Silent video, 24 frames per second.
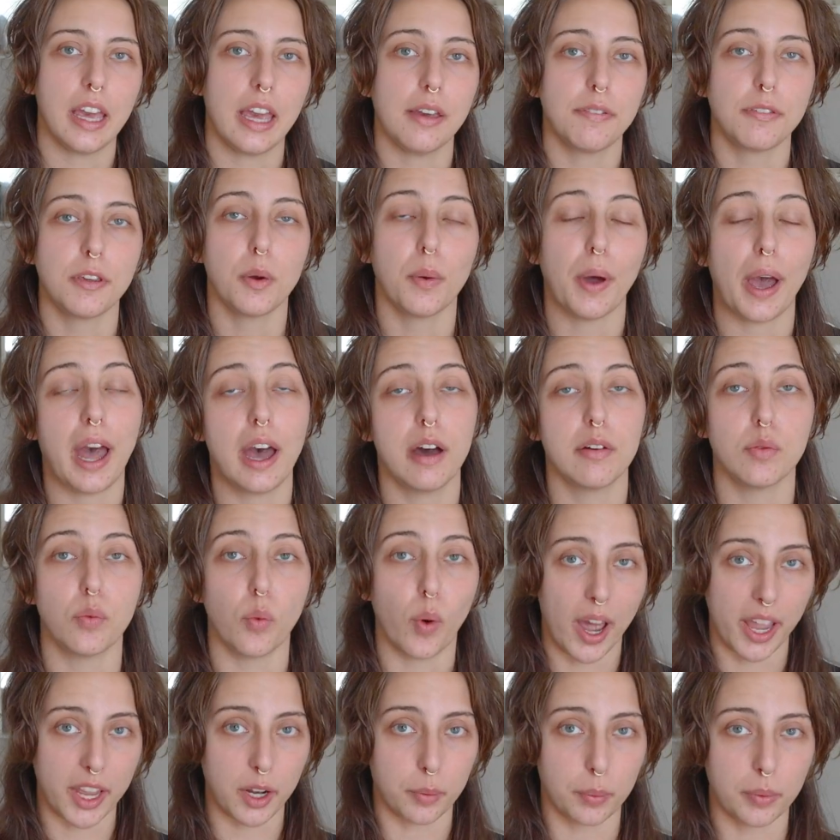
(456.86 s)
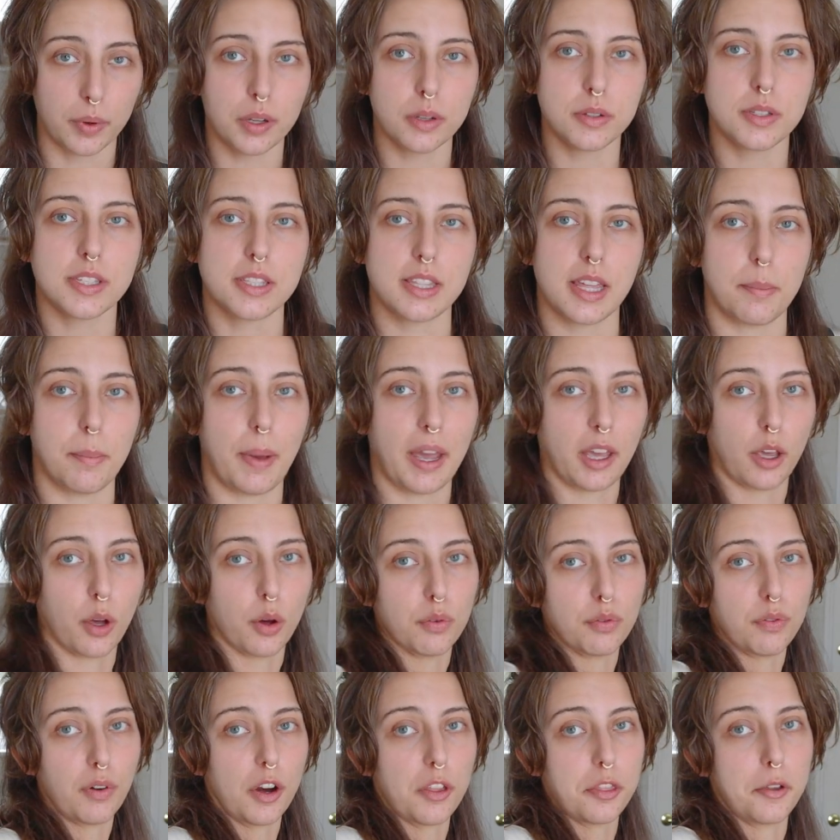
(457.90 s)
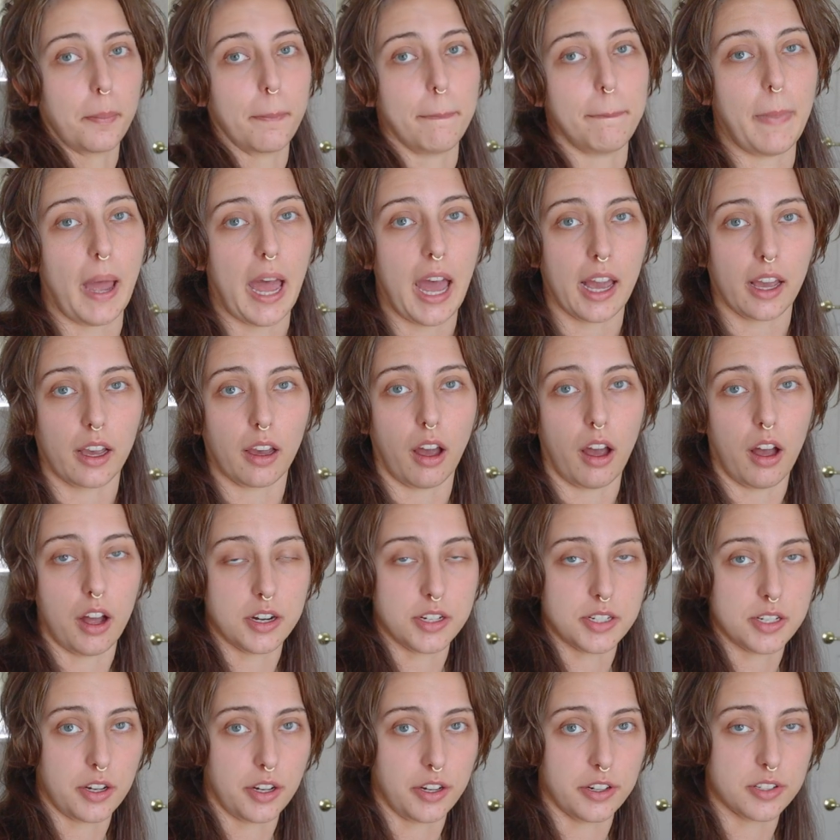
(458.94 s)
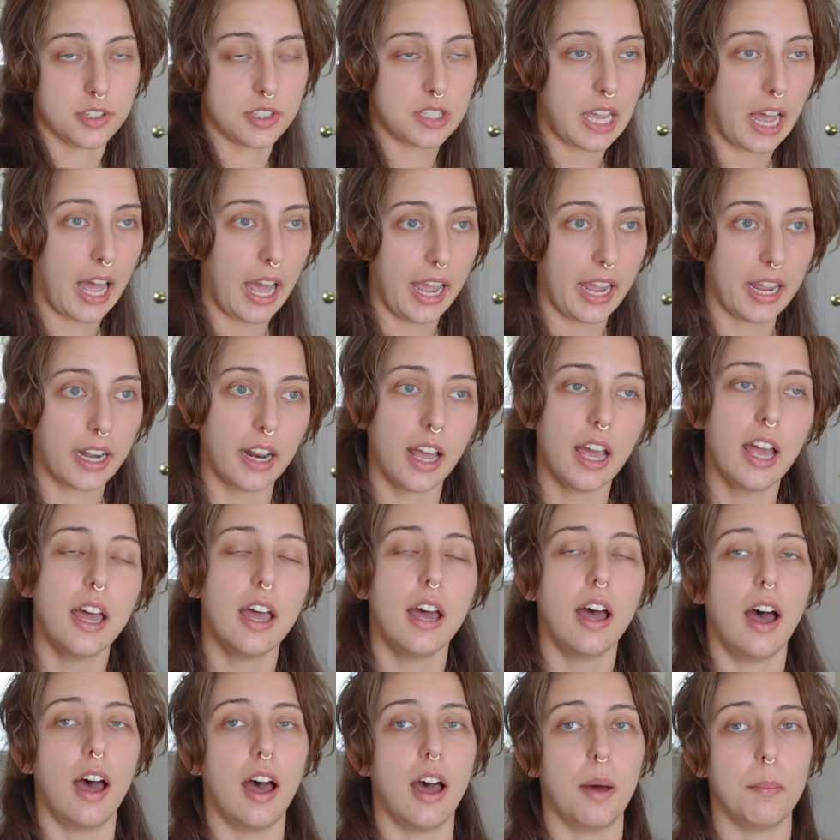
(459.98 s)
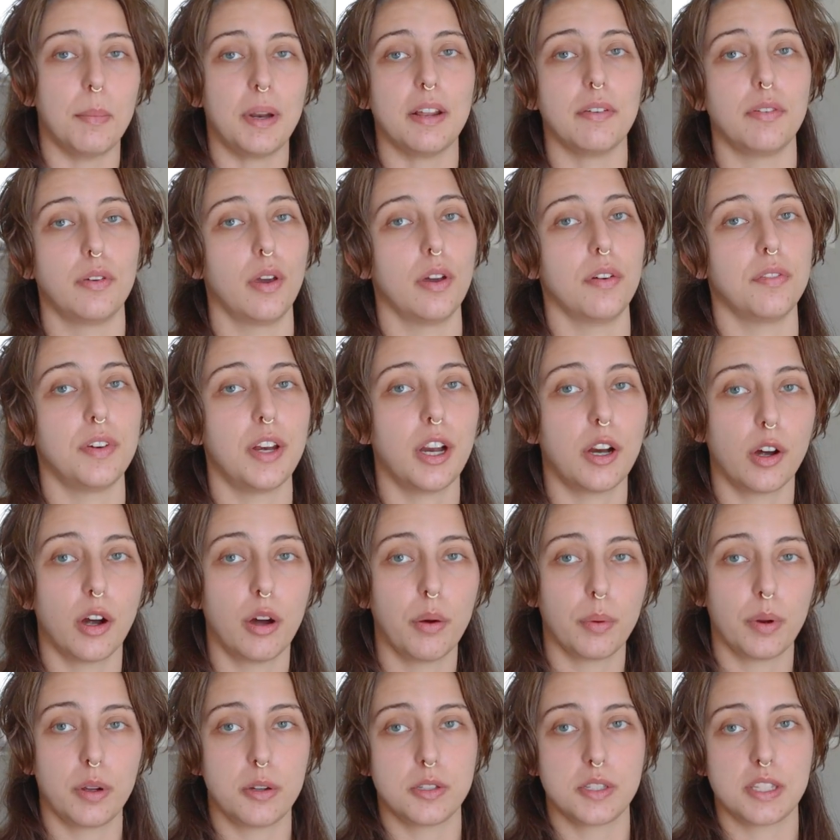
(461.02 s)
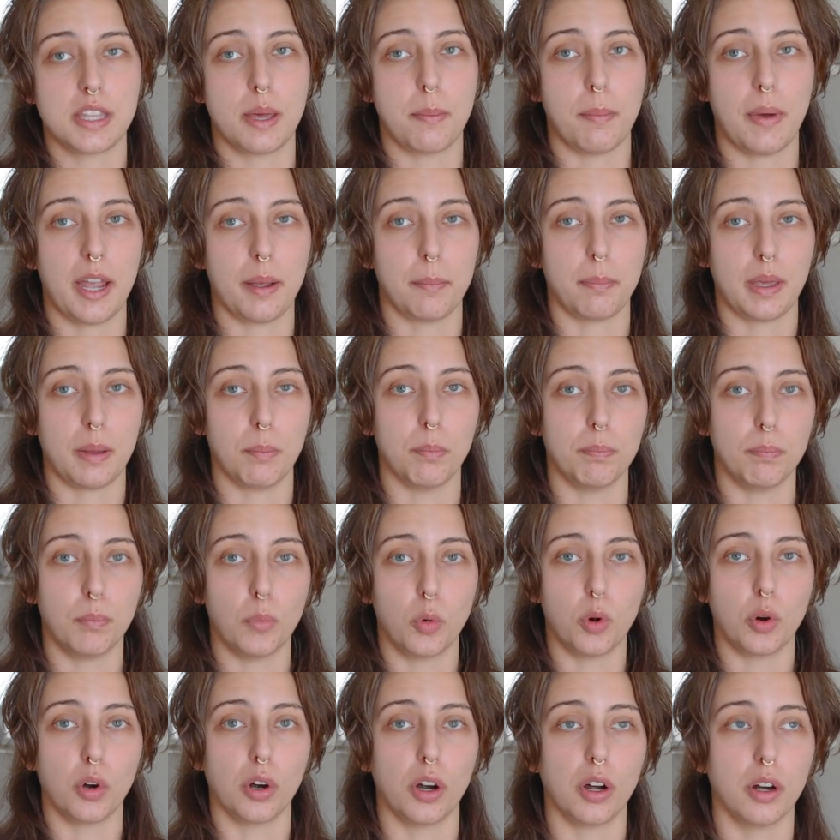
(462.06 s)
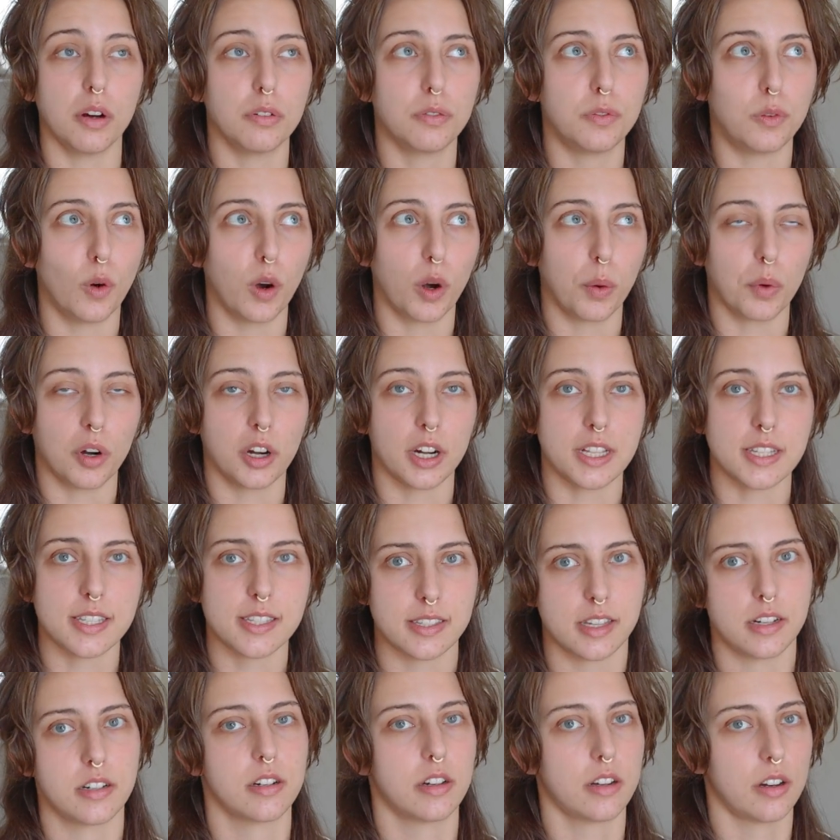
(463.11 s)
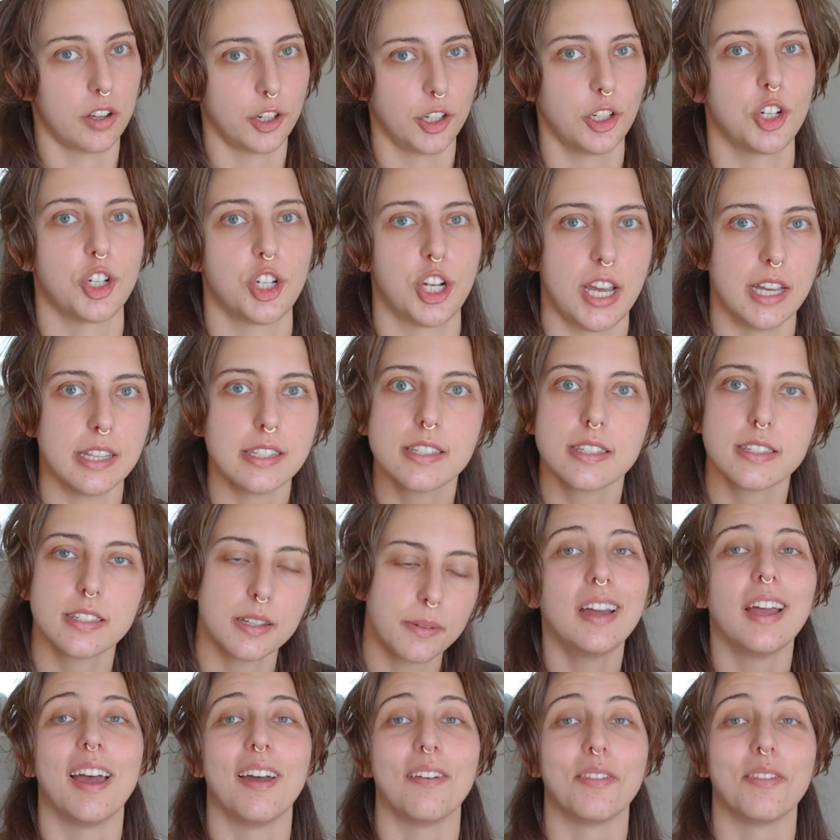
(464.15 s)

If you have wide roots, they might go farther back onto your side, um, and if you have narrow roots, they might be more forward and centered on your chest.